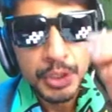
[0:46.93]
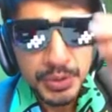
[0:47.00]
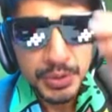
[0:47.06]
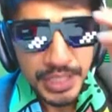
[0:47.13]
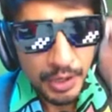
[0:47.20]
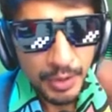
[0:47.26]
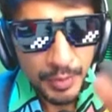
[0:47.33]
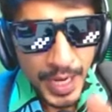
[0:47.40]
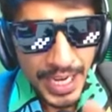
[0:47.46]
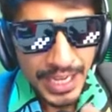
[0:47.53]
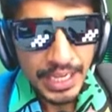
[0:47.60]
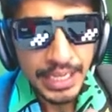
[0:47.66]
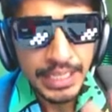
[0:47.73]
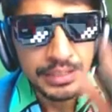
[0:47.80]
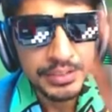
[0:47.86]
Use a lot of
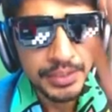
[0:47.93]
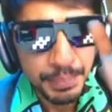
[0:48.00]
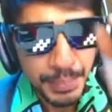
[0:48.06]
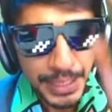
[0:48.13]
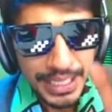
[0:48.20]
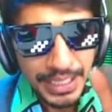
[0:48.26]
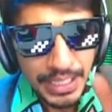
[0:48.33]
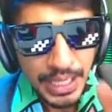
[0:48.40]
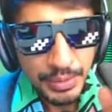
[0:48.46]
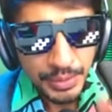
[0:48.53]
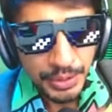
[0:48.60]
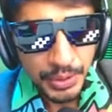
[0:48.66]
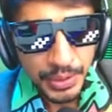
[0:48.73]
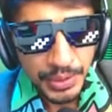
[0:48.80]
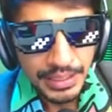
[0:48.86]
headlines, break
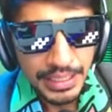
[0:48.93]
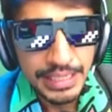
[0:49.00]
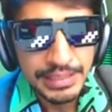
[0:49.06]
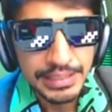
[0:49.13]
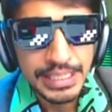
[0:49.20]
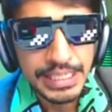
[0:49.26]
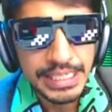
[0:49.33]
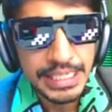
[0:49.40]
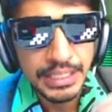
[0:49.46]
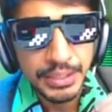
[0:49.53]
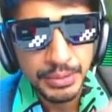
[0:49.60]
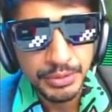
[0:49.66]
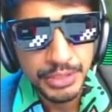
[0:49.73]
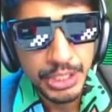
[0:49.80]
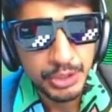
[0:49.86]
down your case study
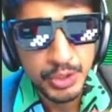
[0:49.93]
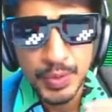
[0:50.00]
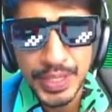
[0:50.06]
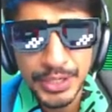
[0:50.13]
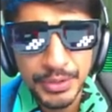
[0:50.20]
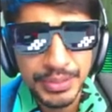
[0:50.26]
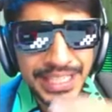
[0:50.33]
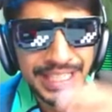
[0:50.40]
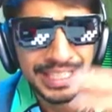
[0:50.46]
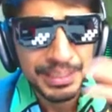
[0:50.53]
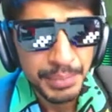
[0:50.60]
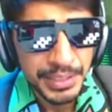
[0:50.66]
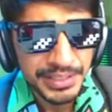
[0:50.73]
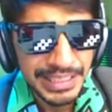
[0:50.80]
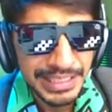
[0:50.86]
into structure, whether you're creating
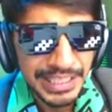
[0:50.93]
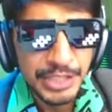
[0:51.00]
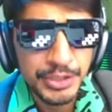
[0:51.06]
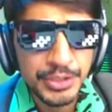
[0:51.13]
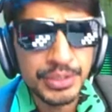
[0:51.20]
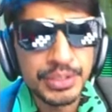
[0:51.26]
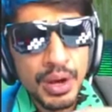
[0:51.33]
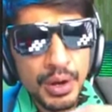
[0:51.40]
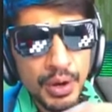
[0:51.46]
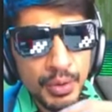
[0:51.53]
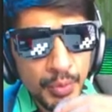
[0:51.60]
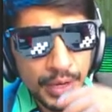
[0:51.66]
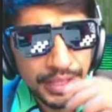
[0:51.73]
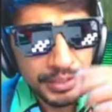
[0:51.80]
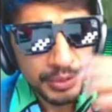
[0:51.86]
a presentation or
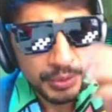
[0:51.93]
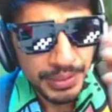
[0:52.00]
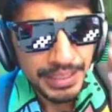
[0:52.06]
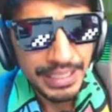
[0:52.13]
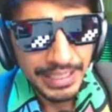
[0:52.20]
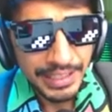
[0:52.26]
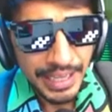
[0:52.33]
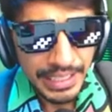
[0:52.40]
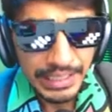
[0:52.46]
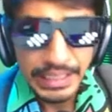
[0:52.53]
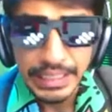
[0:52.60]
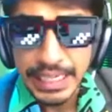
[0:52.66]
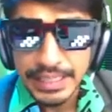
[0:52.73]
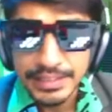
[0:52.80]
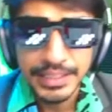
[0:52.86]
whether you're writing
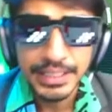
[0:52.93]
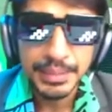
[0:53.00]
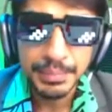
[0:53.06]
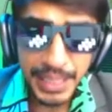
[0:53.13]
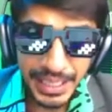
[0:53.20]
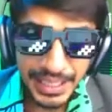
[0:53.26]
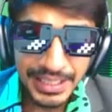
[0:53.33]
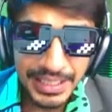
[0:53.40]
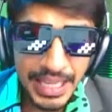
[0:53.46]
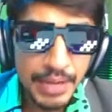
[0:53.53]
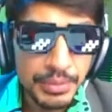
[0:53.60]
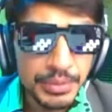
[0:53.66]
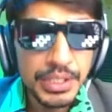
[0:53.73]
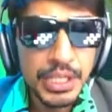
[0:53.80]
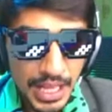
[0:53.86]
a case study, break it
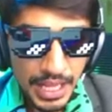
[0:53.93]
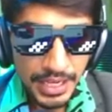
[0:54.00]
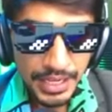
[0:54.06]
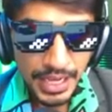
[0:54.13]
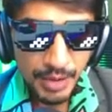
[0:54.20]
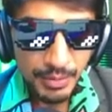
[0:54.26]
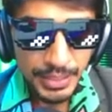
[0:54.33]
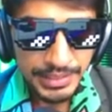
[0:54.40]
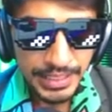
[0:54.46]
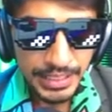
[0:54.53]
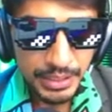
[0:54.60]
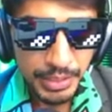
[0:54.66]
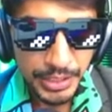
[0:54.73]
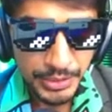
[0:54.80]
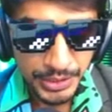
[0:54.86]
down. Now we
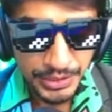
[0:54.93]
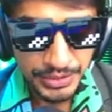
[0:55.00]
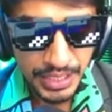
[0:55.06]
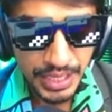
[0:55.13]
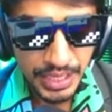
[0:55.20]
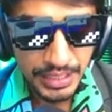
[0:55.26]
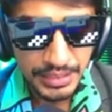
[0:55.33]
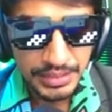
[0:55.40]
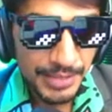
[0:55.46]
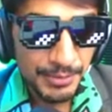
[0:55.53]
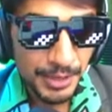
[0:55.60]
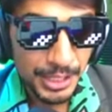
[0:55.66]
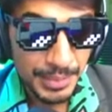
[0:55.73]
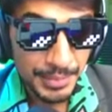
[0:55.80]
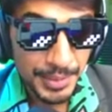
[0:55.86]
see questions asked.
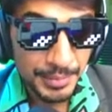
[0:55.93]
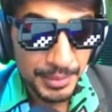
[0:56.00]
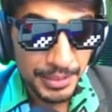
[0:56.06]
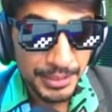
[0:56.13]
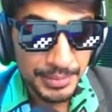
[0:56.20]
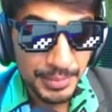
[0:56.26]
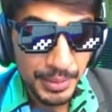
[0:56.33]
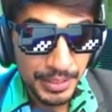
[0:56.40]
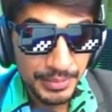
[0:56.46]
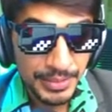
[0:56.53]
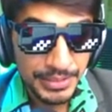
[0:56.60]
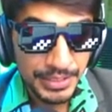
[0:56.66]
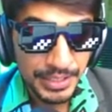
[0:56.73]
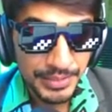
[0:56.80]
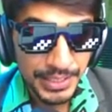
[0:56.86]
40 people responded
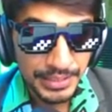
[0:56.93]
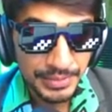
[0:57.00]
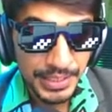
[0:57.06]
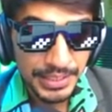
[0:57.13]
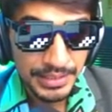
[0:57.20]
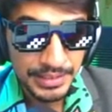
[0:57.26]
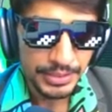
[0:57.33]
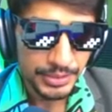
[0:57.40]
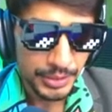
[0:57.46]
with survey as well.